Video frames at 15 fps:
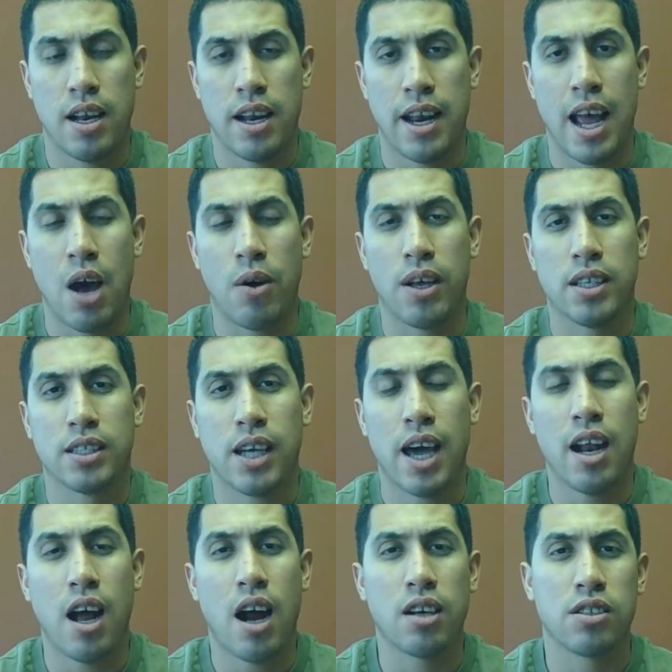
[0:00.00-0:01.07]
Now, it's
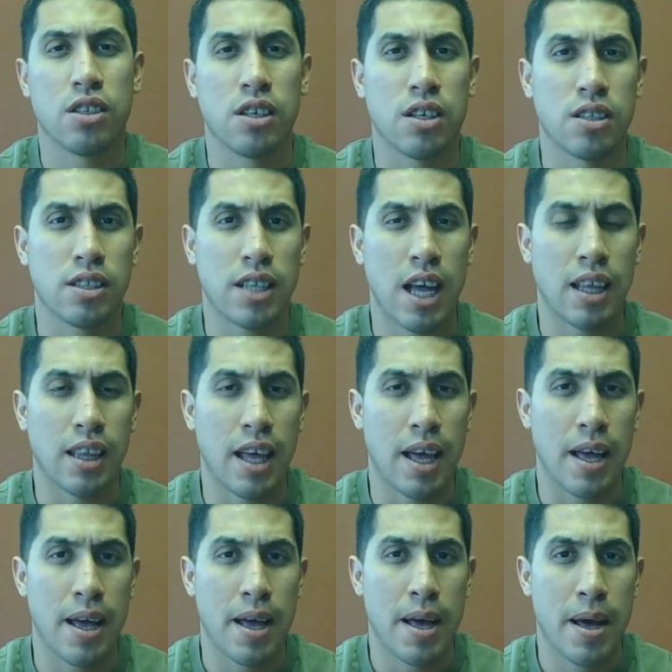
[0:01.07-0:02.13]
kind of hard to understand
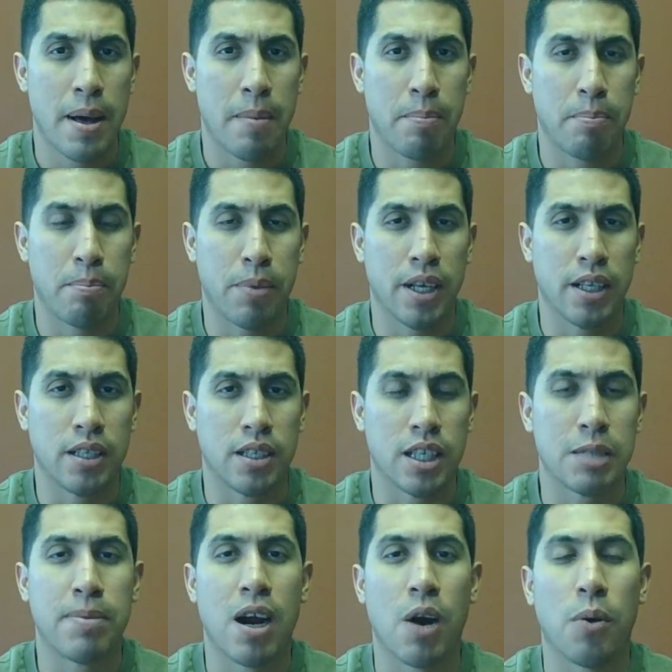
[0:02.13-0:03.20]
that, but
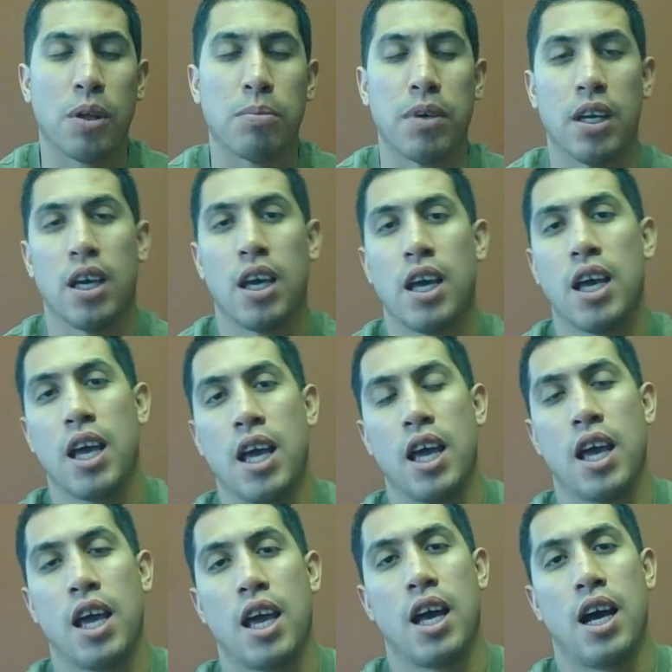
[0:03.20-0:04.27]
just bear with me.
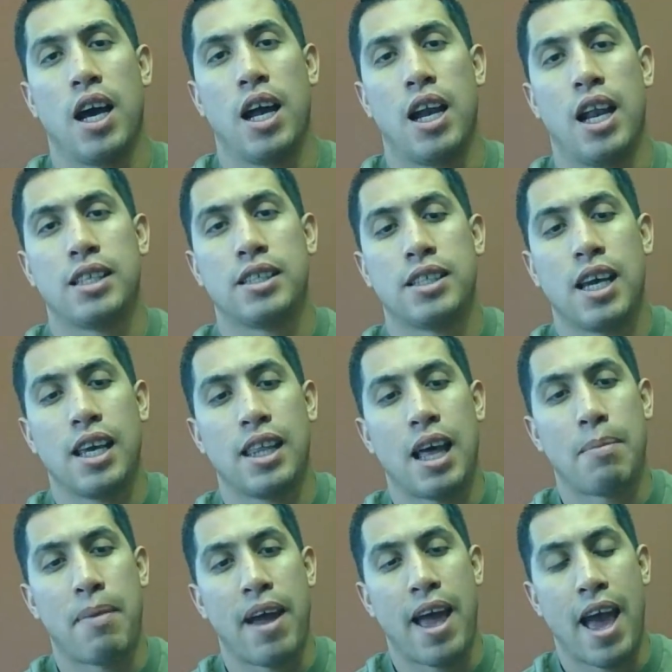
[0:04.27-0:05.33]
Let's say
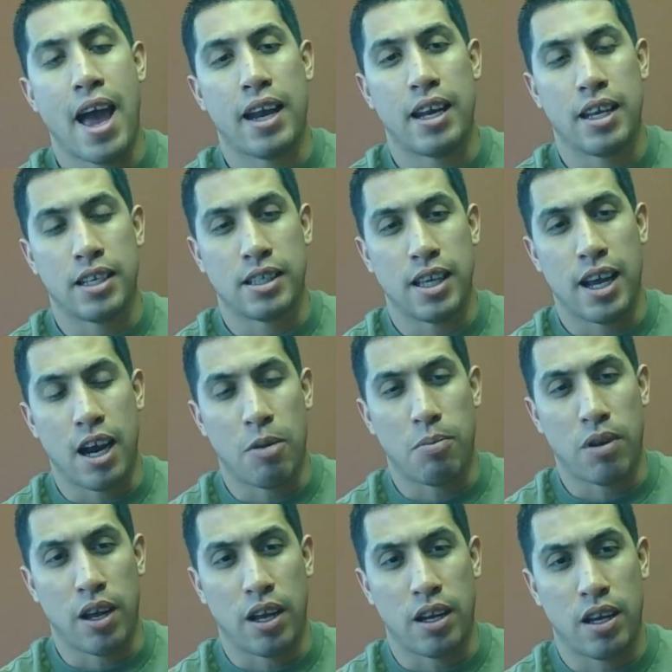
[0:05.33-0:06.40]
that my hand is the
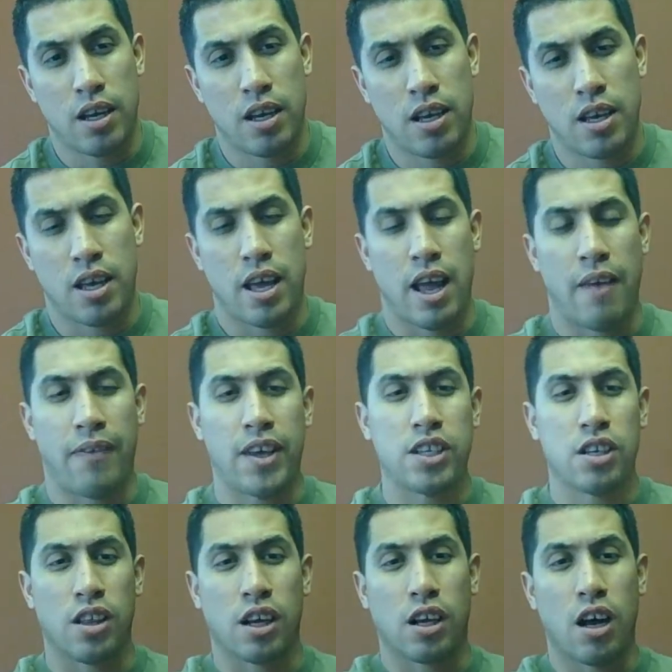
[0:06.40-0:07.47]
airplane, and
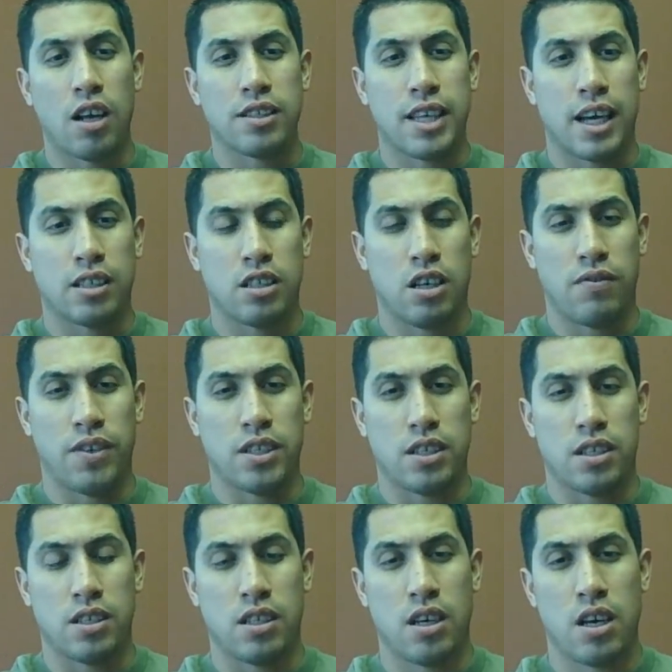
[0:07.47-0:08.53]
these are the contact
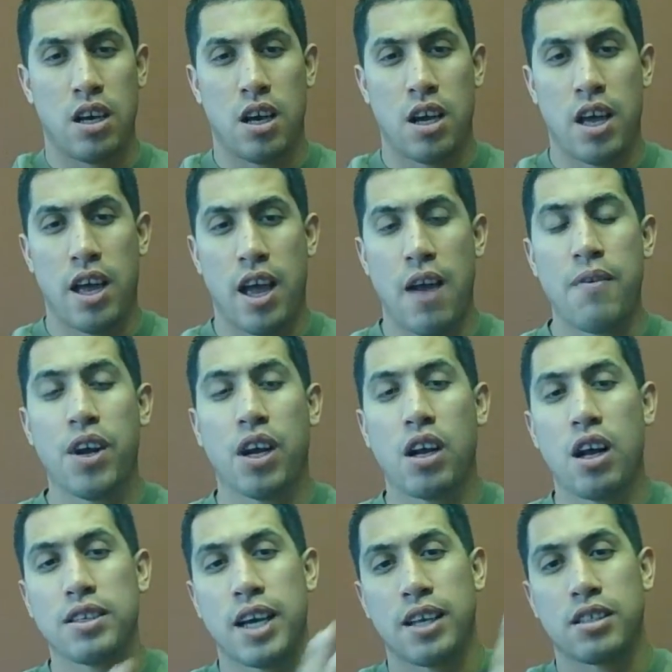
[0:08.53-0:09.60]
surfaces. Every
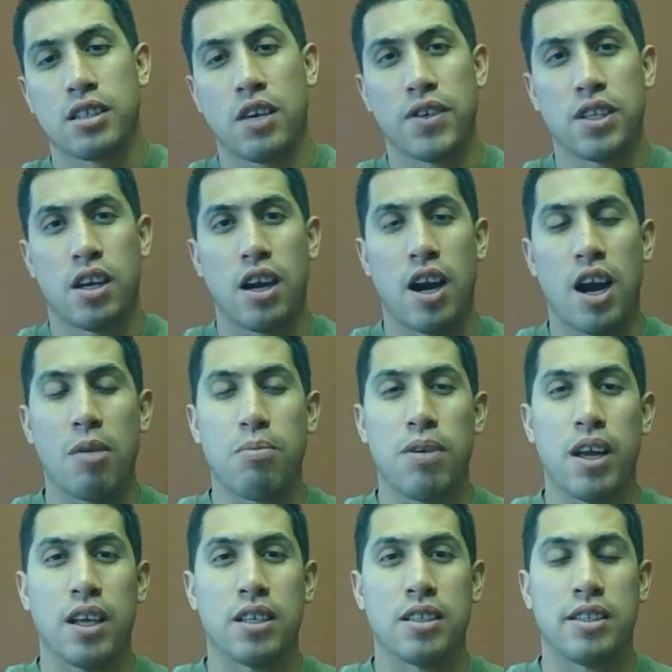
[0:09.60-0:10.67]
contact surface on an
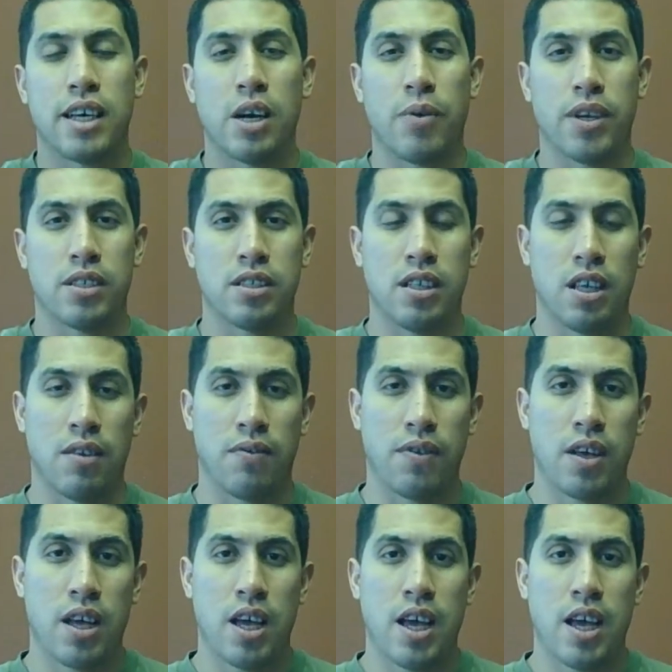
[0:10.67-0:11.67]
airplane generates lift.